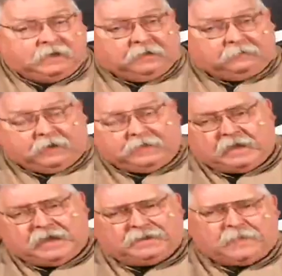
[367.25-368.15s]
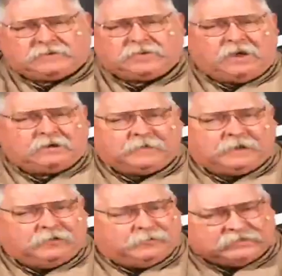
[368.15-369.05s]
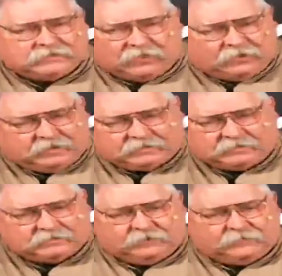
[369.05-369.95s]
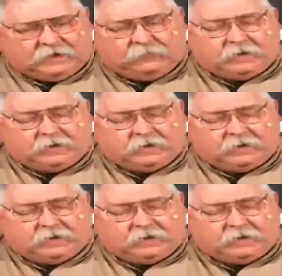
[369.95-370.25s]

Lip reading: And by that, I'm not talking about a little bit of sawdust and stuff like that.